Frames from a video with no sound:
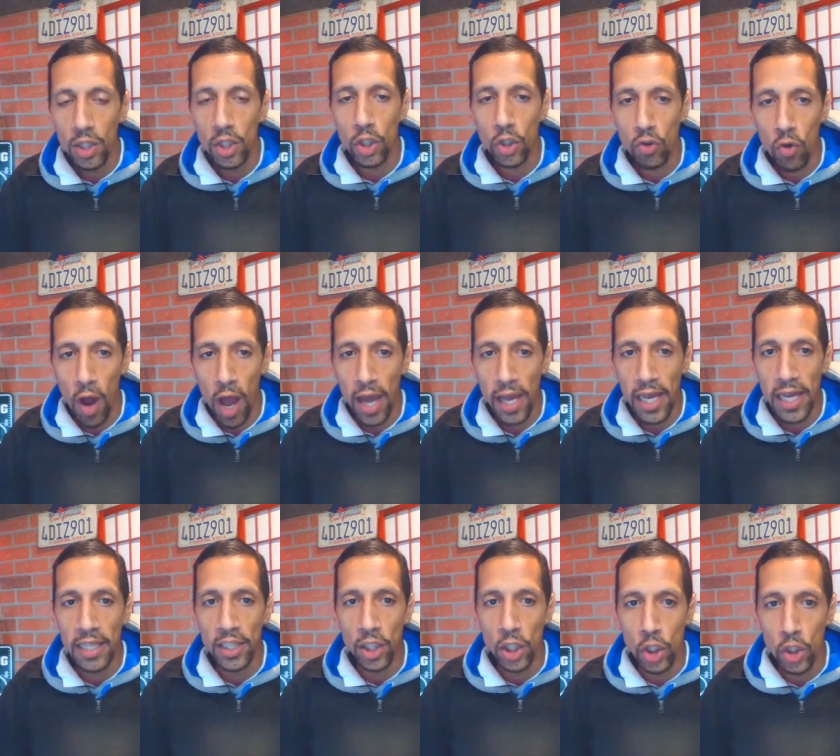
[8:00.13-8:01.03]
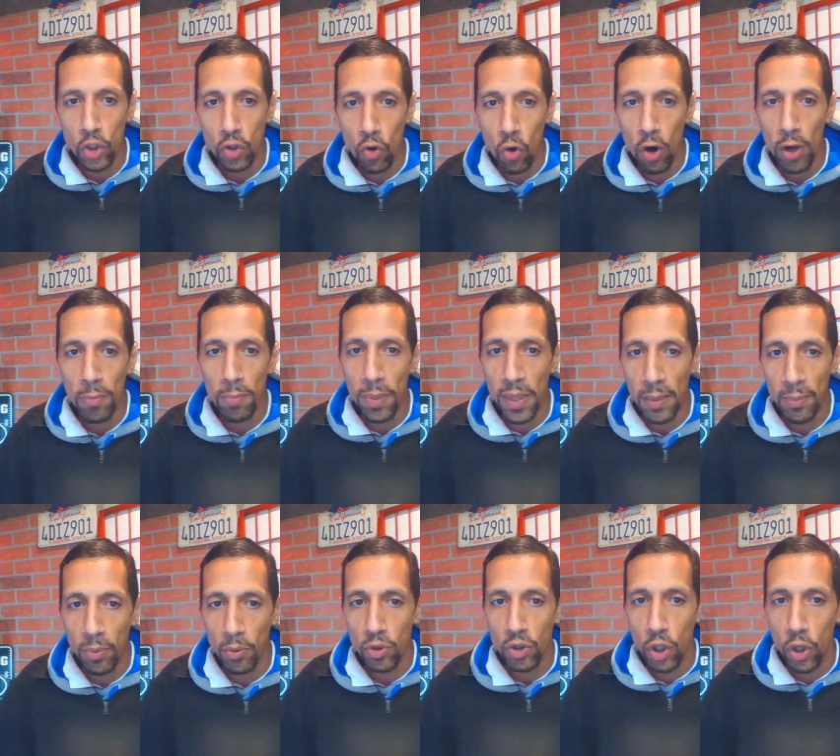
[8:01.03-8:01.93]
to try and destroy
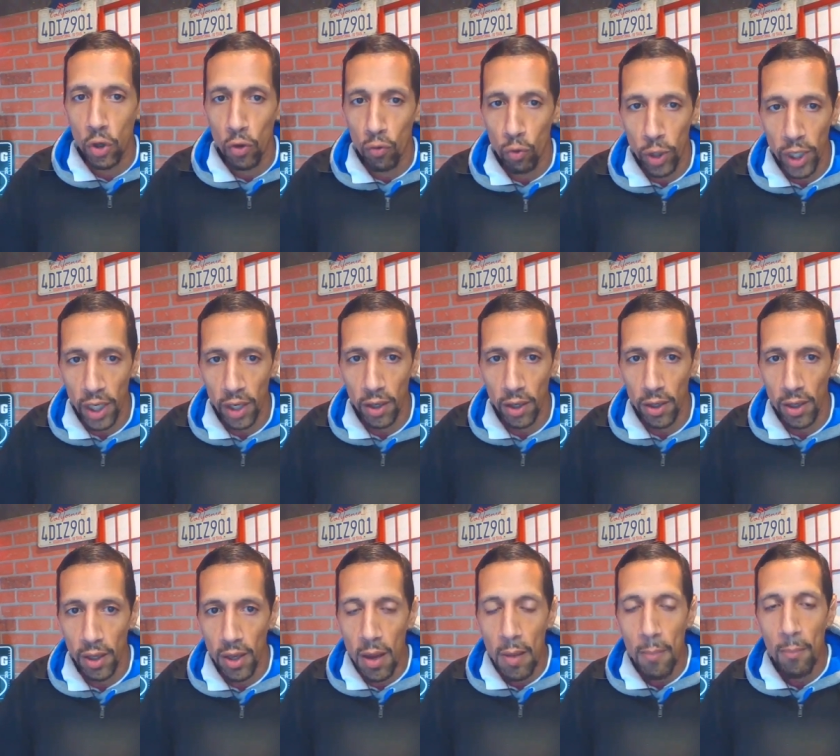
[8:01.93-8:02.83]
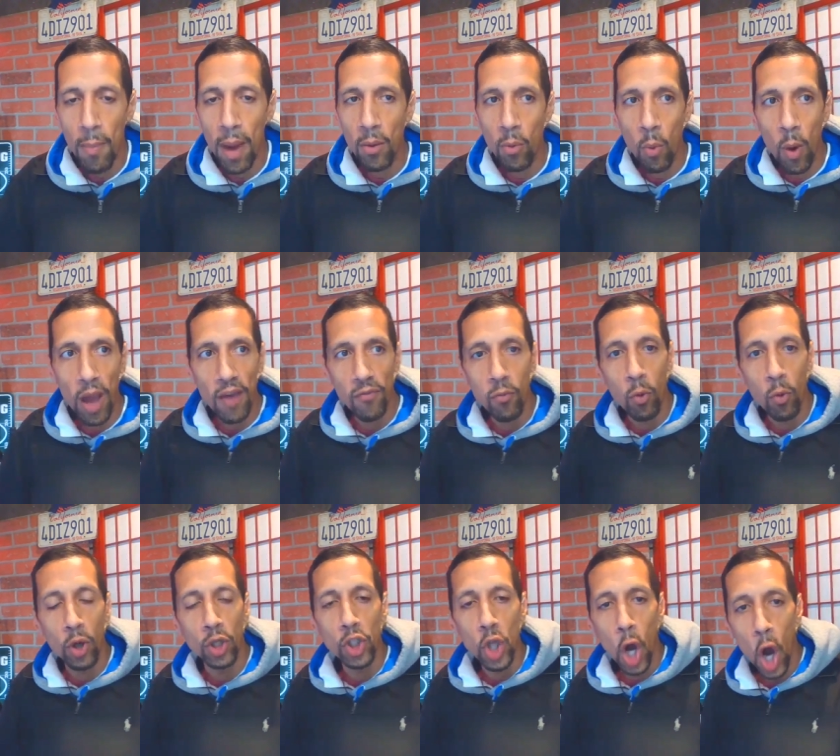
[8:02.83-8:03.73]
people's career. My wife
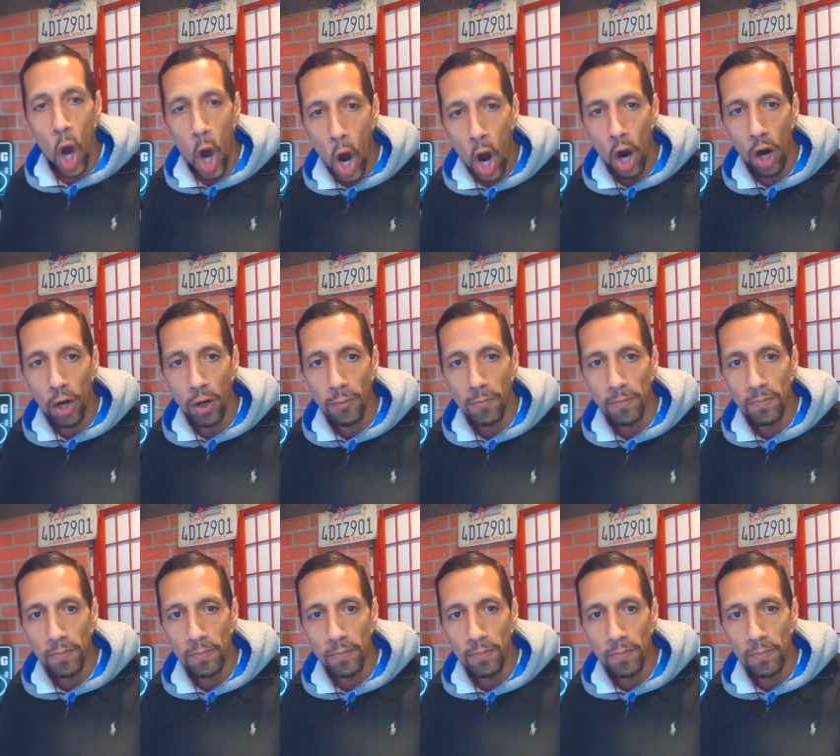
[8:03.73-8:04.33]
worked hard,